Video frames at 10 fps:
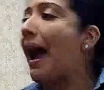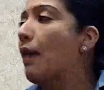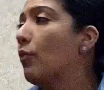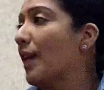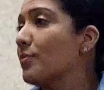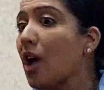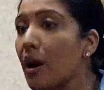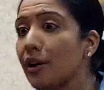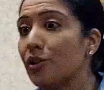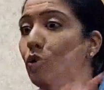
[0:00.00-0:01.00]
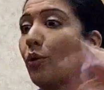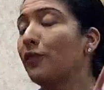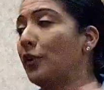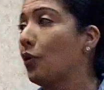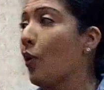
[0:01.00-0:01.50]
right, well, I'm talking to a
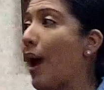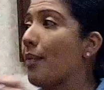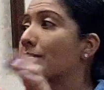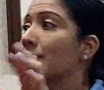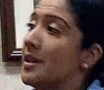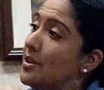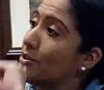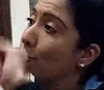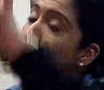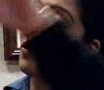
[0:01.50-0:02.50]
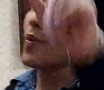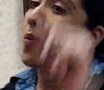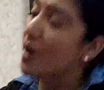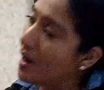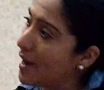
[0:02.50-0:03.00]
few, or I'm screwing with
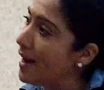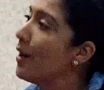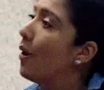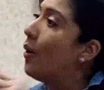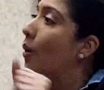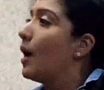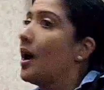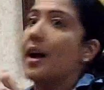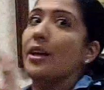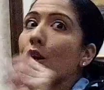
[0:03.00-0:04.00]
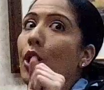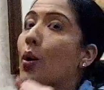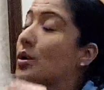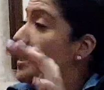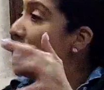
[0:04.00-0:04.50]
one, or, you know,
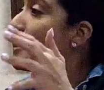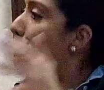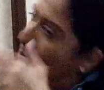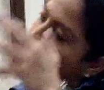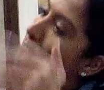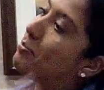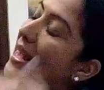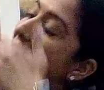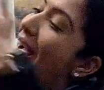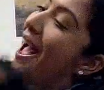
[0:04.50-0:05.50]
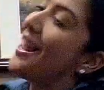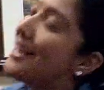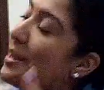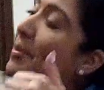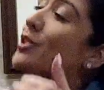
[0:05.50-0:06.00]
just be
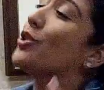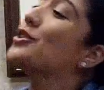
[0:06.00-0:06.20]
honest about your